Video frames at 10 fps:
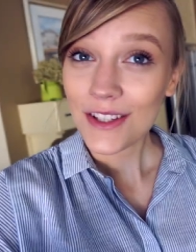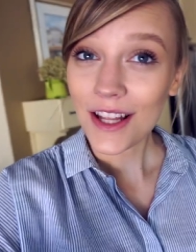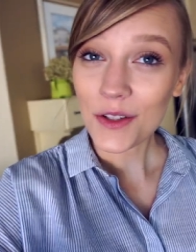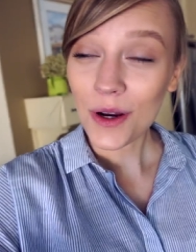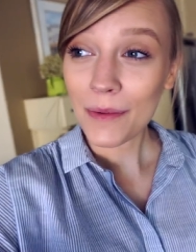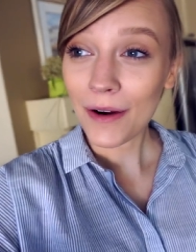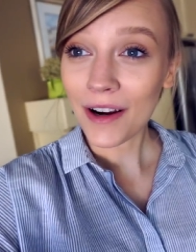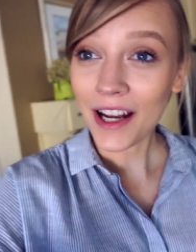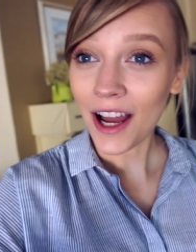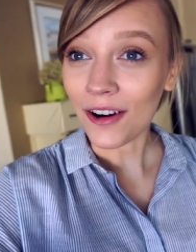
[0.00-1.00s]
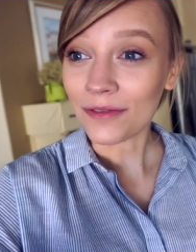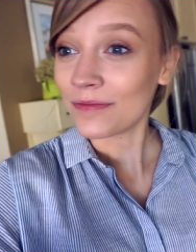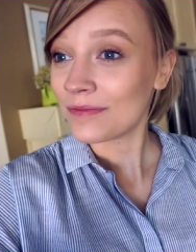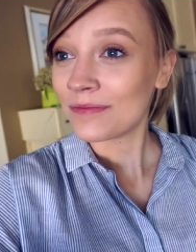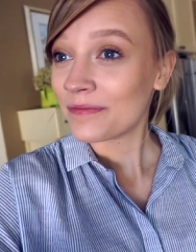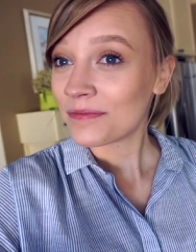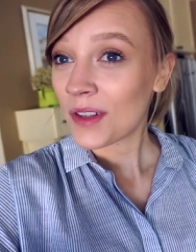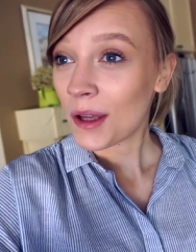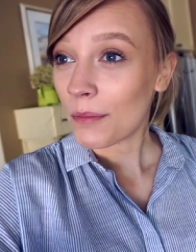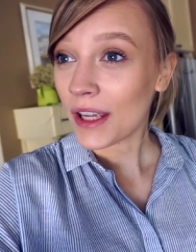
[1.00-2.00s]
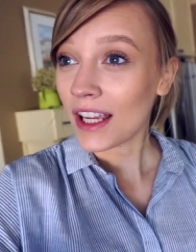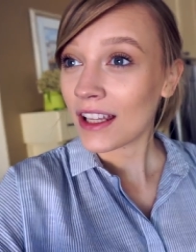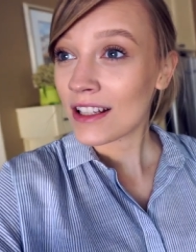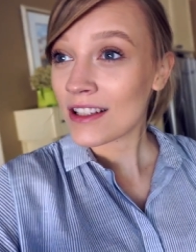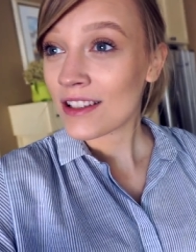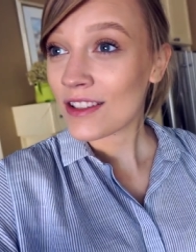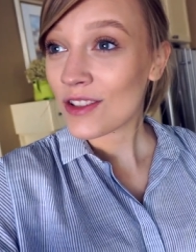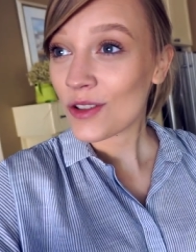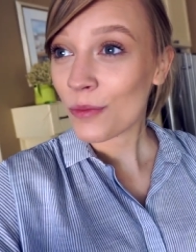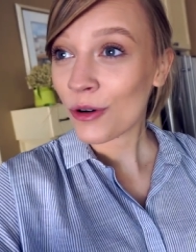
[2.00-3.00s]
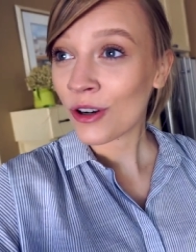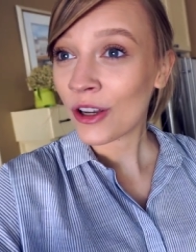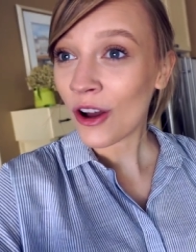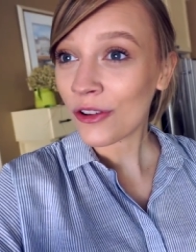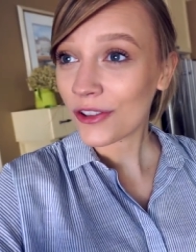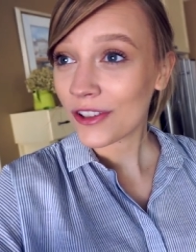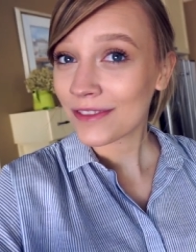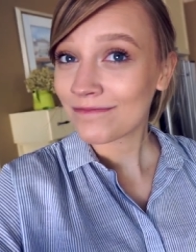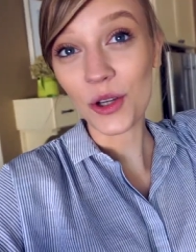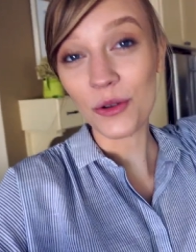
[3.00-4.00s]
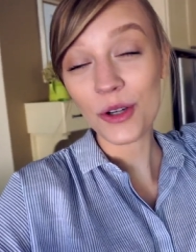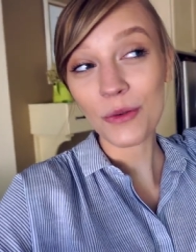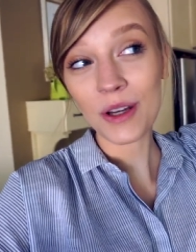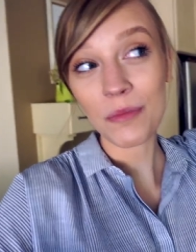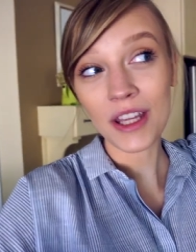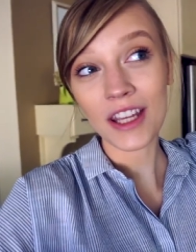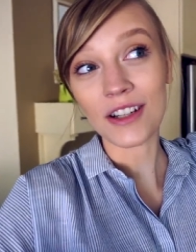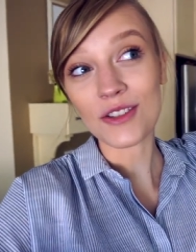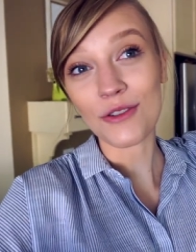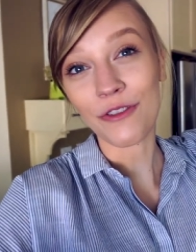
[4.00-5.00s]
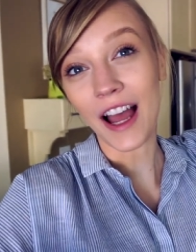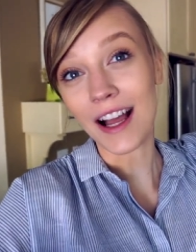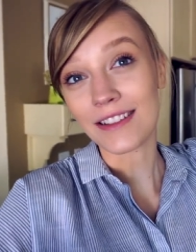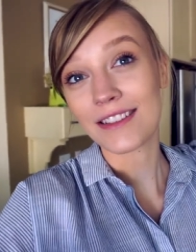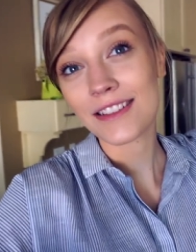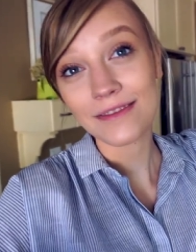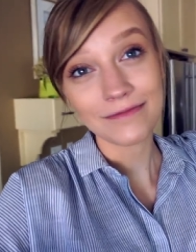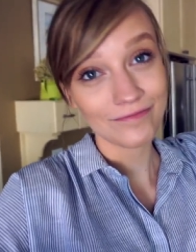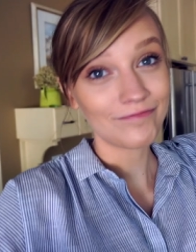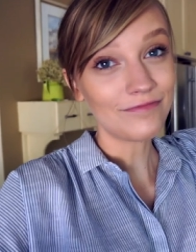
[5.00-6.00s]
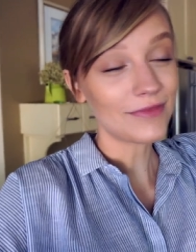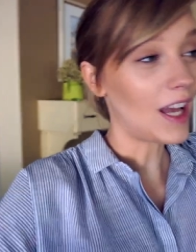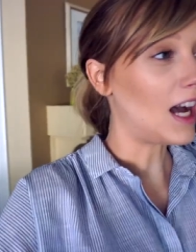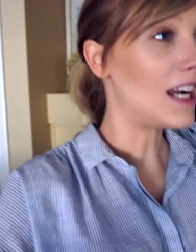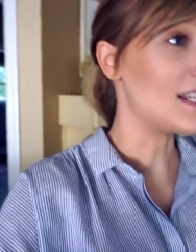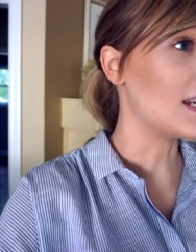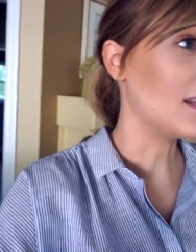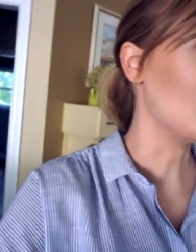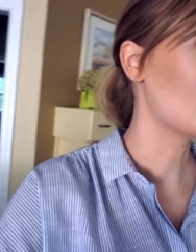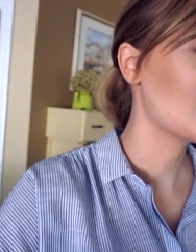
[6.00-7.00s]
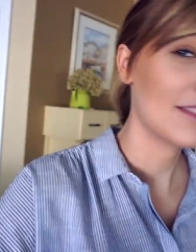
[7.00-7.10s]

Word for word: So that's where I'm at right now. Being super adult. Who knew we'd be here so fast? I didn't.